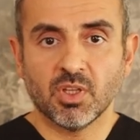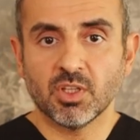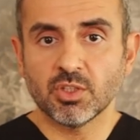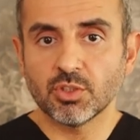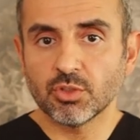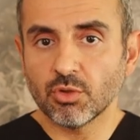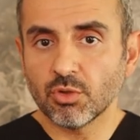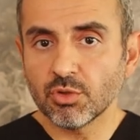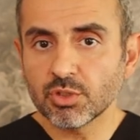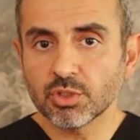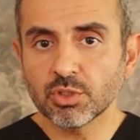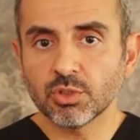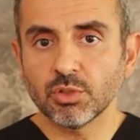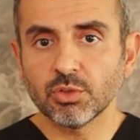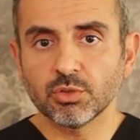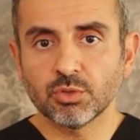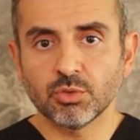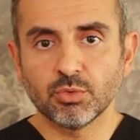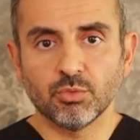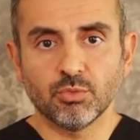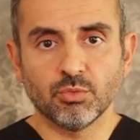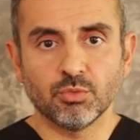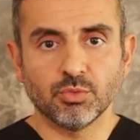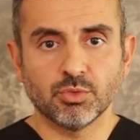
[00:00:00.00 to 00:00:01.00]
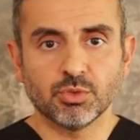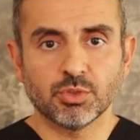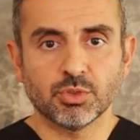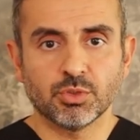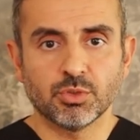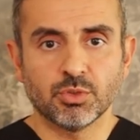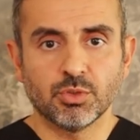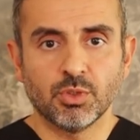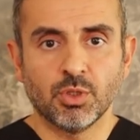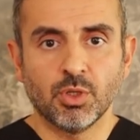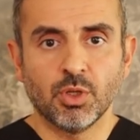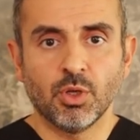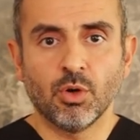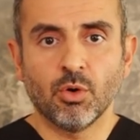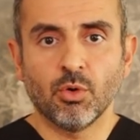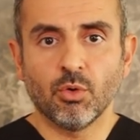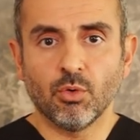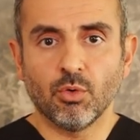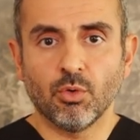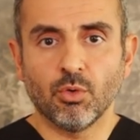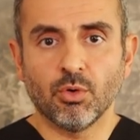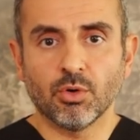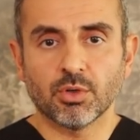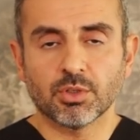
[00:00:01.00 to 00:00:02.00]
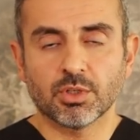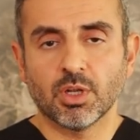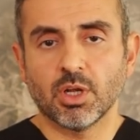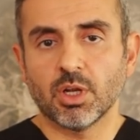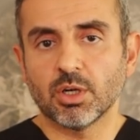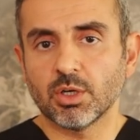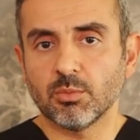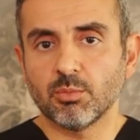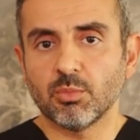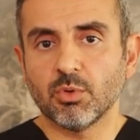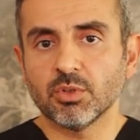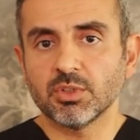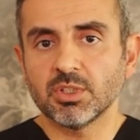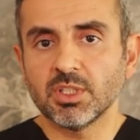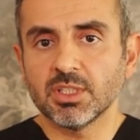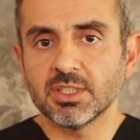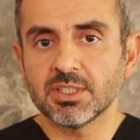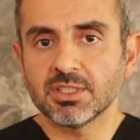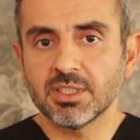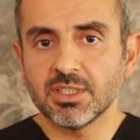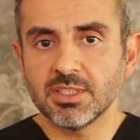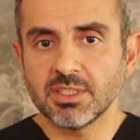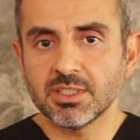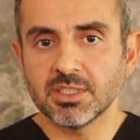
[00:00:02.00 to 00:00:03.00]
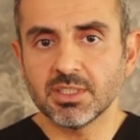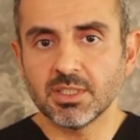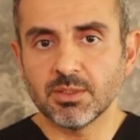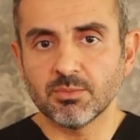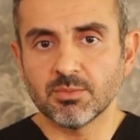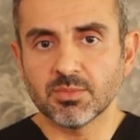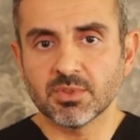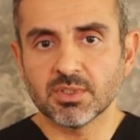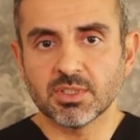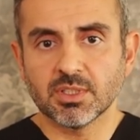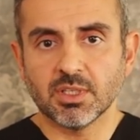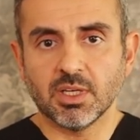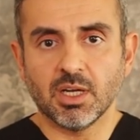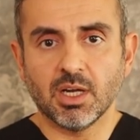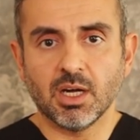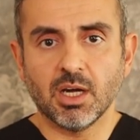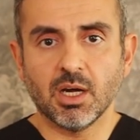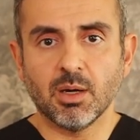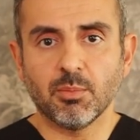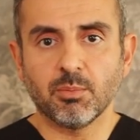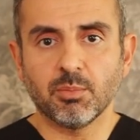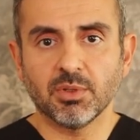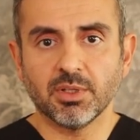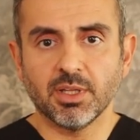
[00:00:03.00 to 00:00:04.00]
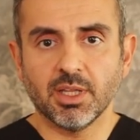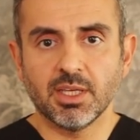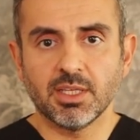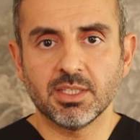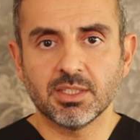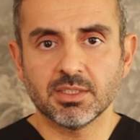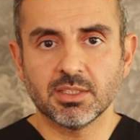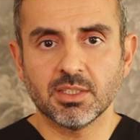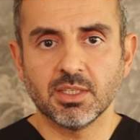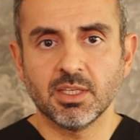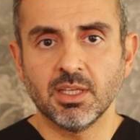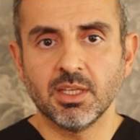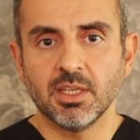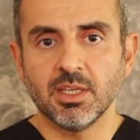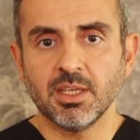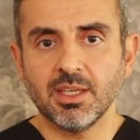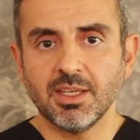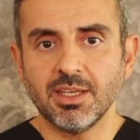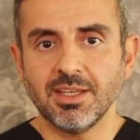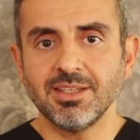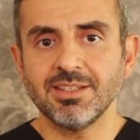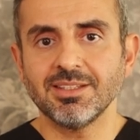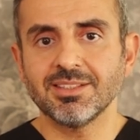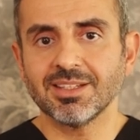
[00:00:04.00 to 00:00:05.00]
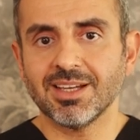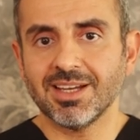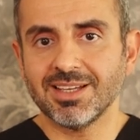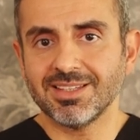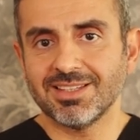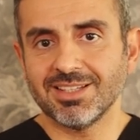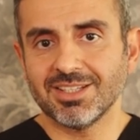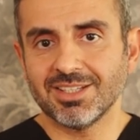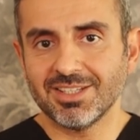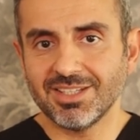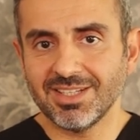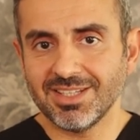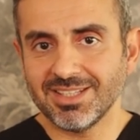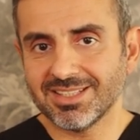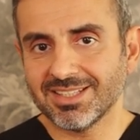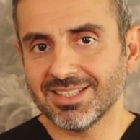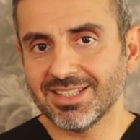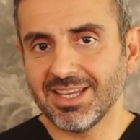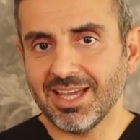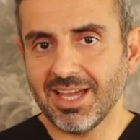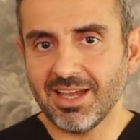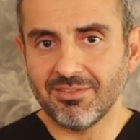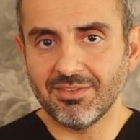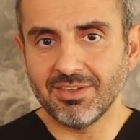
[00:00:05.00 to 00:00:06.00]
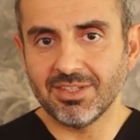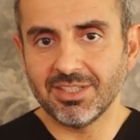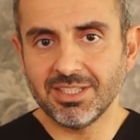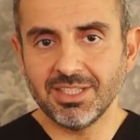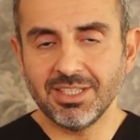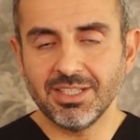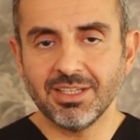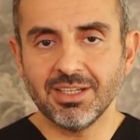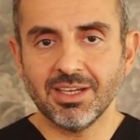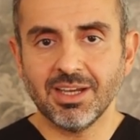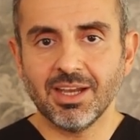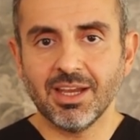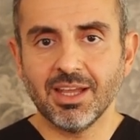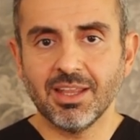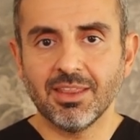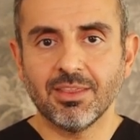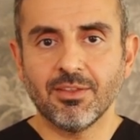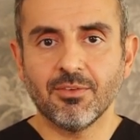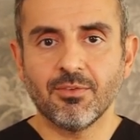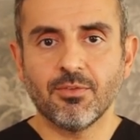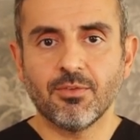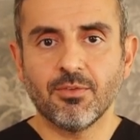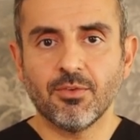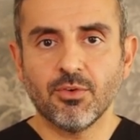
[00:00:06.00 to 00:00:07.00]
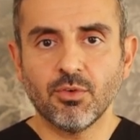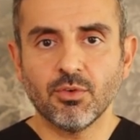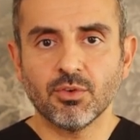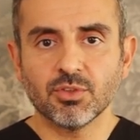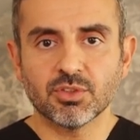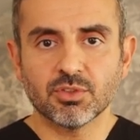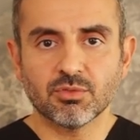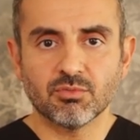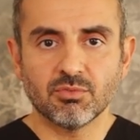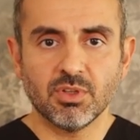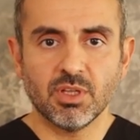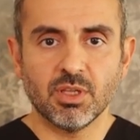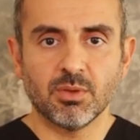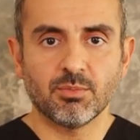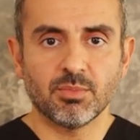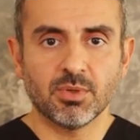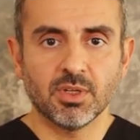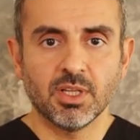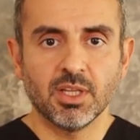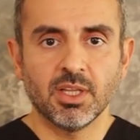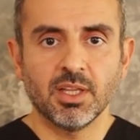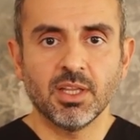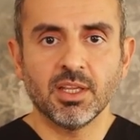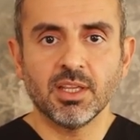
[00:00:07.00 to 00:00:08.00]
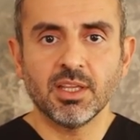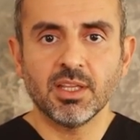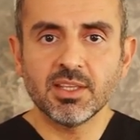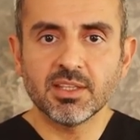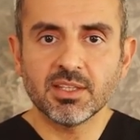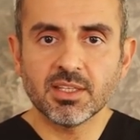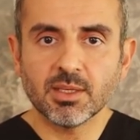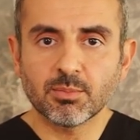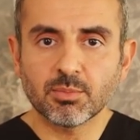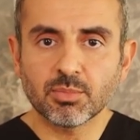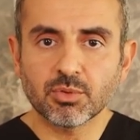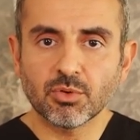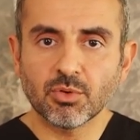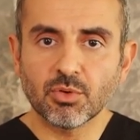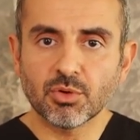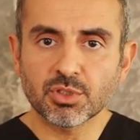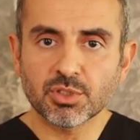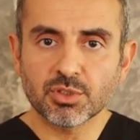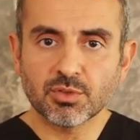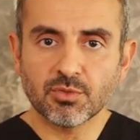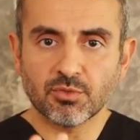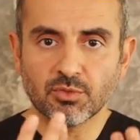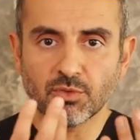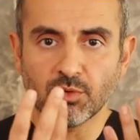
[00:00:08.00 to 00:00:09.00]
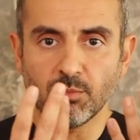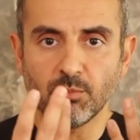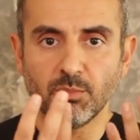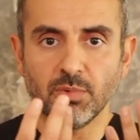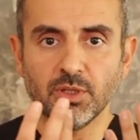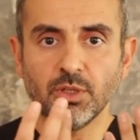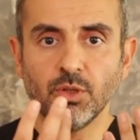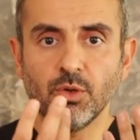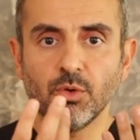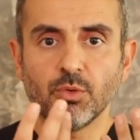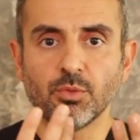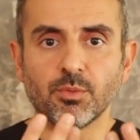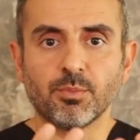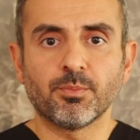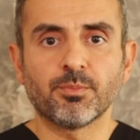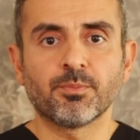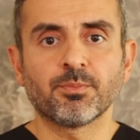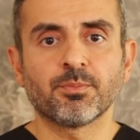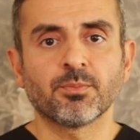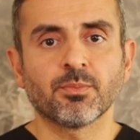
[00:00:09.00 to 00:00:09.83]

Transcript: surgical tools, or robotic systems are placed inside the chest cavity and the first rib is approached from below.